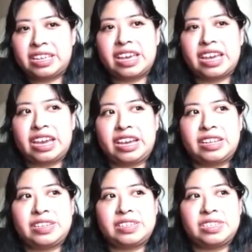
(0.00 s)

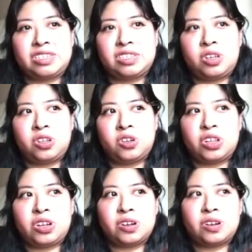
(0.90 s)
And, you know,
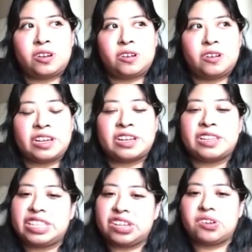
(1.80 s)
they're
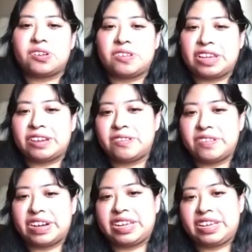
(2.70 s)
luckily they're like
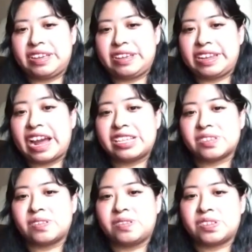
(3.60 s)
already in high
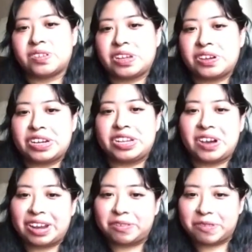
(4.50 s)
school, so they already know
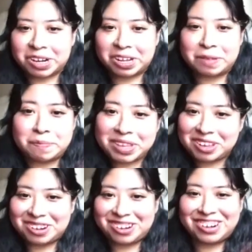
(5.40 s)
how to work a
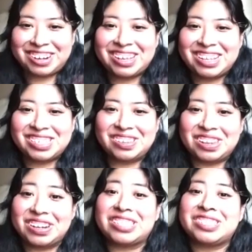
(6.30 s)
computer, so
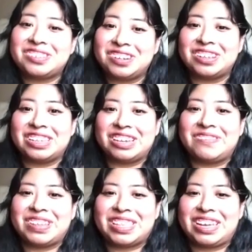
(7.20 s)
they're not struggling
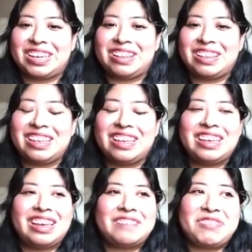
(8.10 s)
with it.
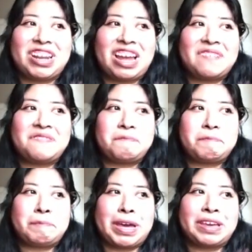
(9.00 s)
But I've
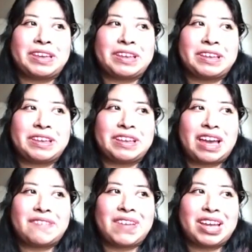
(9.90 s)

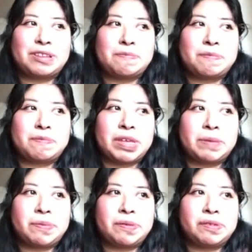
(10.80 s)
had
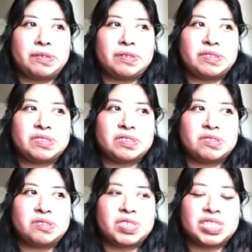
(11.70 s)
peoples
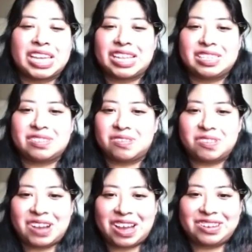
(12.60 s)
whose kids don't
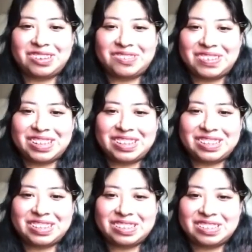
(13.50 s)
know how to do it
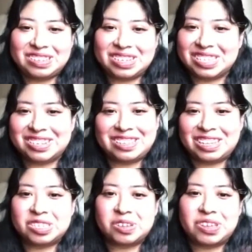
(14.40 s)
because they're
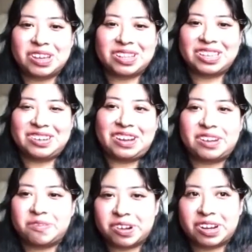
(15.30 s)
like so young, they don't know how
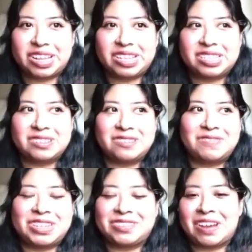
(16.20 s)
to work it. So
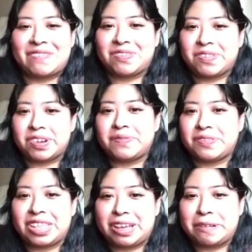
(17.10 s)
we don't have to worry
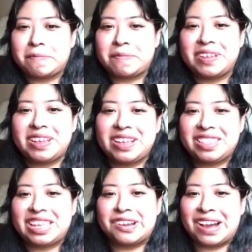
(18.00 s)
for them.
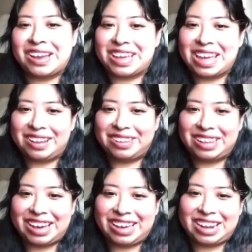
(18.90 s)
They know how to get
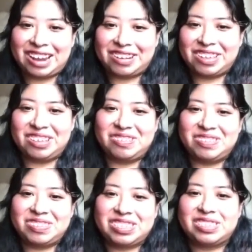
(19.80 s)
online, how to
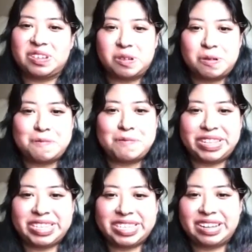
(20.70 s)
use Zoom
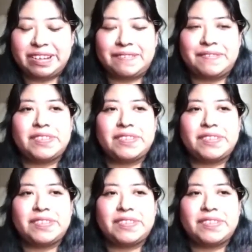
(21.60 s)
and stuff.